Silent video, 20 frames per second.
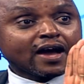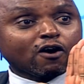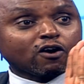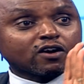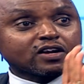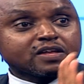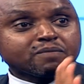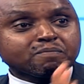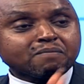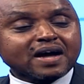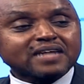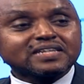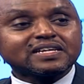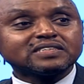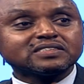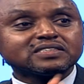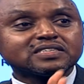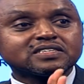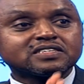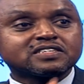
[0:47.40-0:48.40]
On
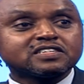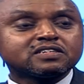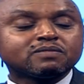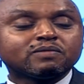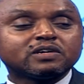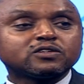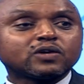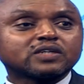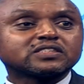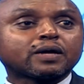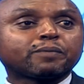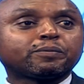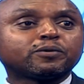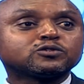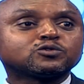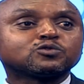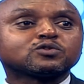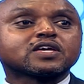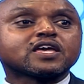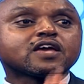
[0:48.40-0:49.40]
emergency treatment, you are
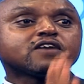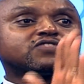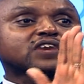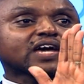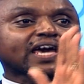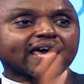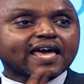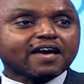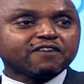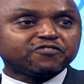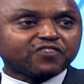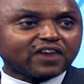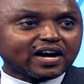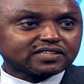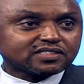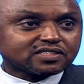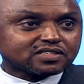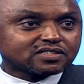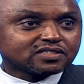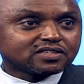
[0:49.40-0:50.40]
supposed to give care
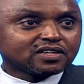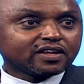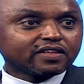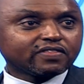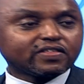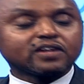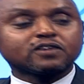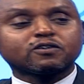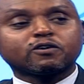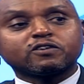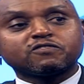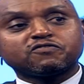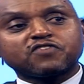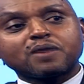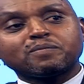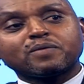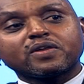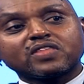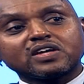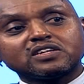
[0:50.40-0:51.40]
first, then
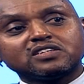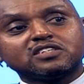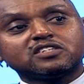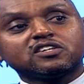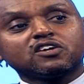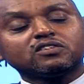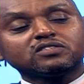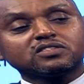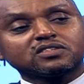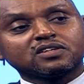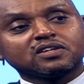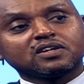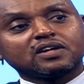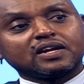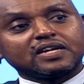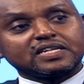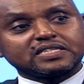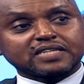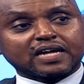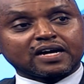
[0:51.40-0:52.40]
confirm other details
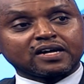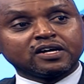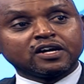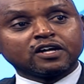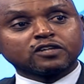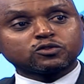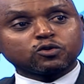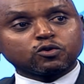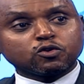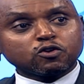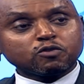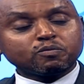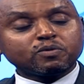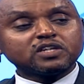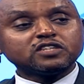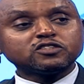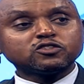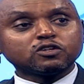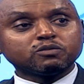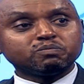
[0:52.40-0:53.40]
later. So
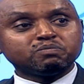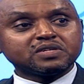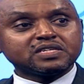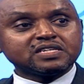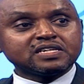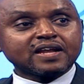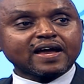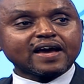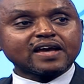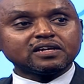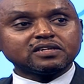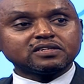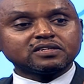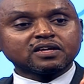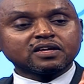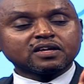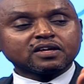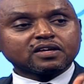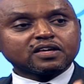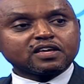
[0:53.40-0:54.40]
nobody should be denied
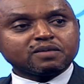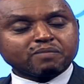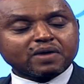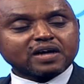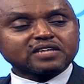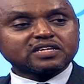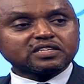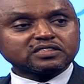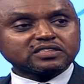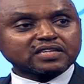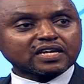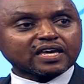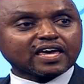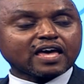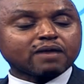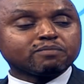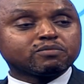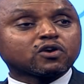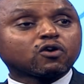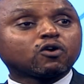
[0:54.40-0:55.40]
emergency
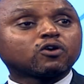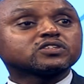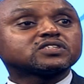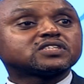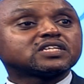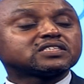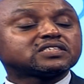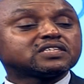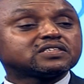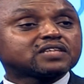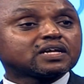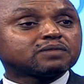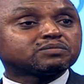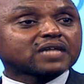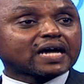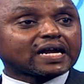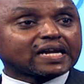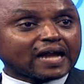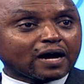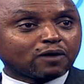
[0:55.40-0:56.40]
care because the systems
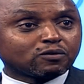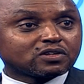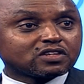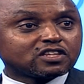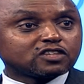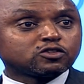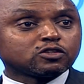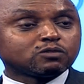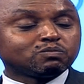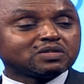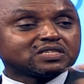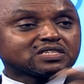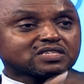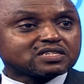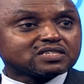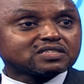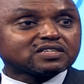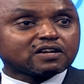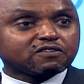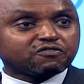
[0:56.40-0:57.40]
are down. They should be
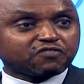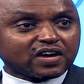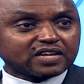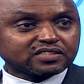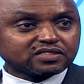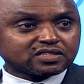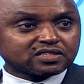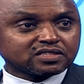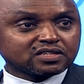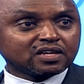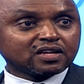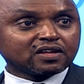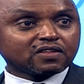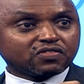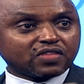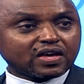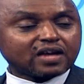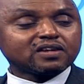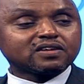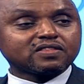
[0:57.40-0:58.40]
treated first,
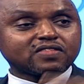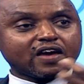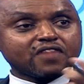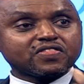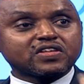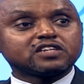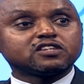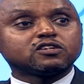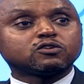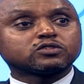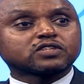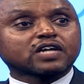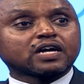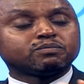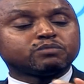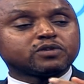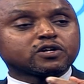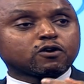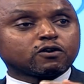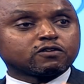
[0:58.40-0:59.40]
then the other details can
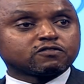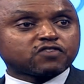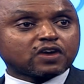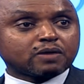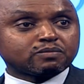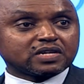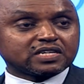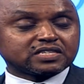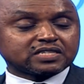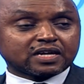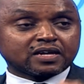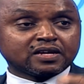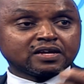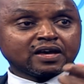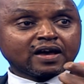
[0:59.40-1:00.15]
be confirmed later.